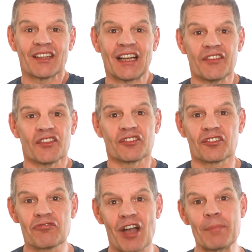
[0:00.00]
to click the
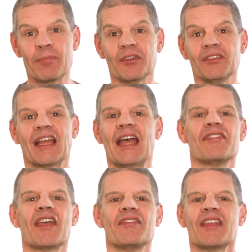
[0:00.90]
subscribe button
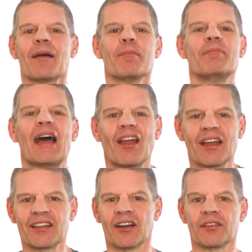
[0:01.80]
and then that bell
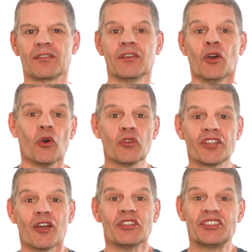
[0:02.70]
icon.
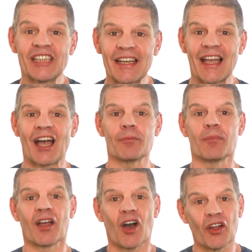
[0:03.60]
Also, check out
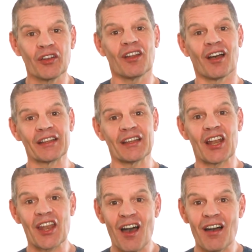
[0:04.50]
my online
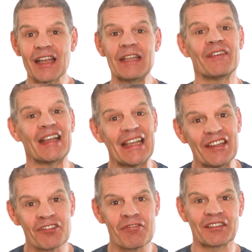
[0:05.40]
live
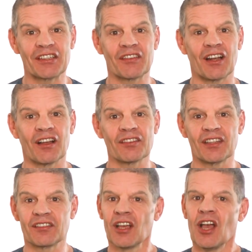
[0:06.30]
interactive
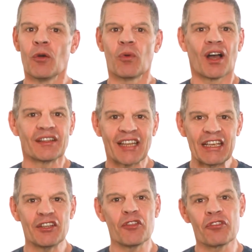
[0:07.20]
classes where I
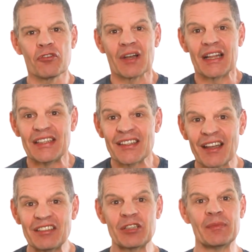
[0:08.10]
take you through a
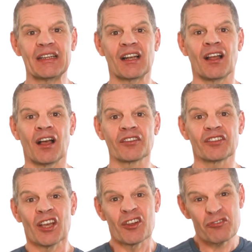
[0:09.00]
90-minute
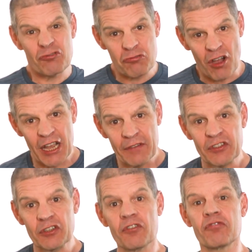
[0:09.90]
class,
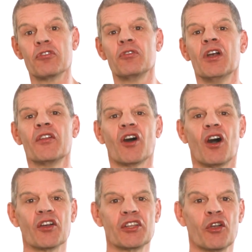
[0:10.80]
driving you through the
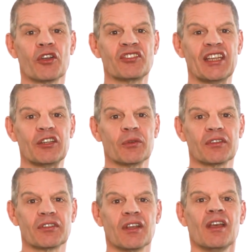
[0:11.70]
hot yoga
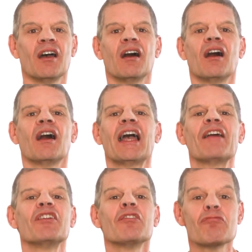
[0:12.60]
sequence. I
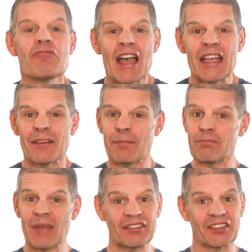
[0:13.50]
have an array of
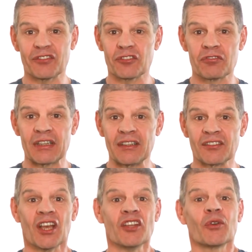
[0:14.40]
massive
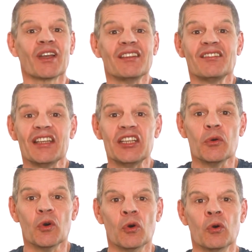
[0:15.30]
screens so I can see
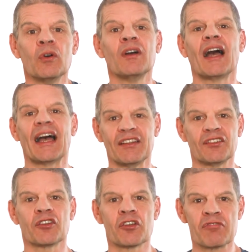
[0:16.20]
you all
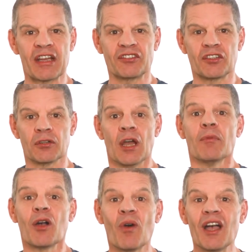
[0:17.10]
and correct you.
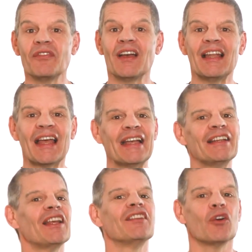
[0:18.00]
My wife Elaine
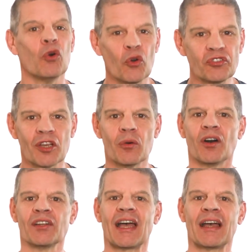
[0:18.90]
is also
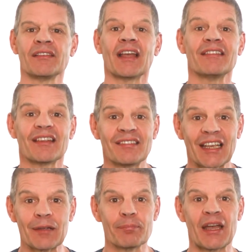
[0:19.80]
on hand as a
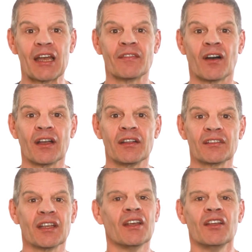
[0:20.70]
second pair of
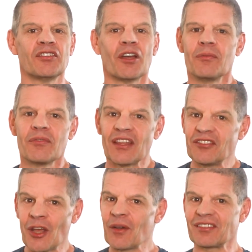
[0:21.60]
eyes, so
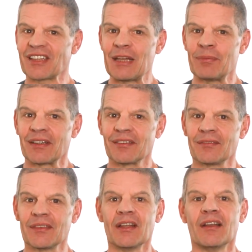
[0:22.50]
there's no escaping.
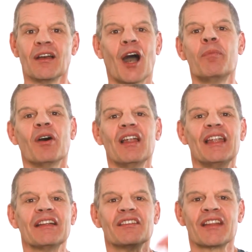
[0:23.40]
I'll put a
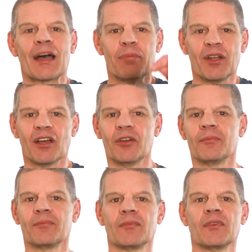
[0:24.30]
link to that below.
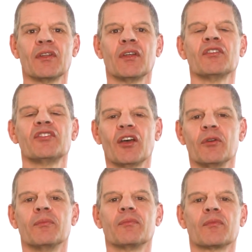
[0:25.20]

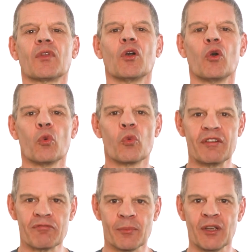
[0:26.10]
So,
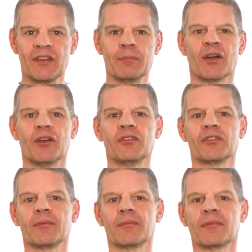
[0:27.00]
wind removing pose.